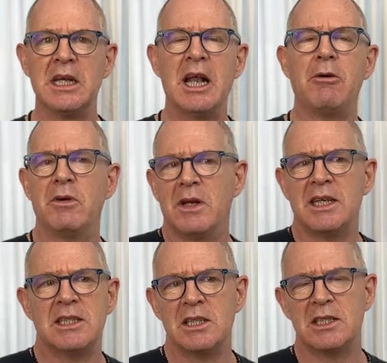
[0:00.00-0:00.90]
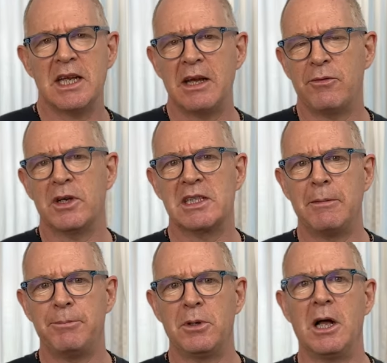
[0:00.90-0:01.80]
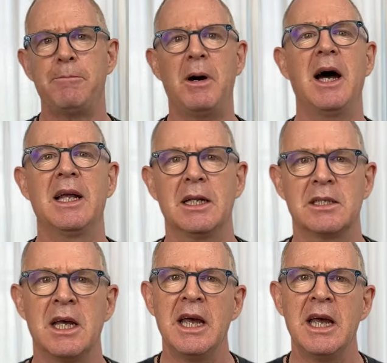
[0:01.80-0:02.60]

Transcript: Now, let's just take for example a pilot.